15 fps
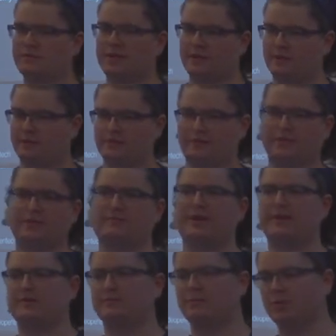Categories can
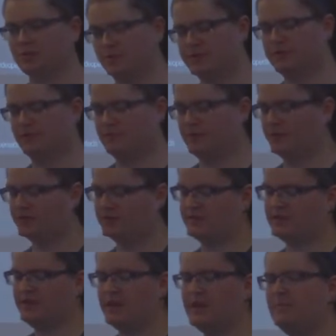tag multiple different posts,
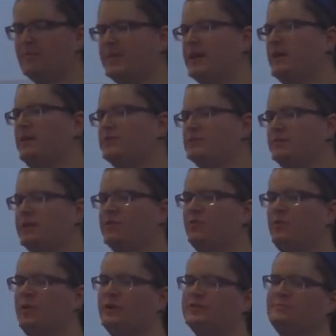but they can also be
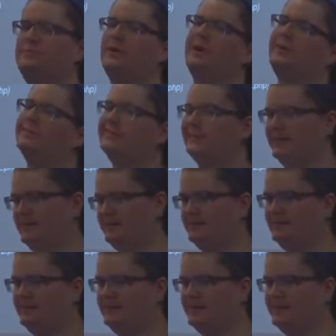cross-pollinated.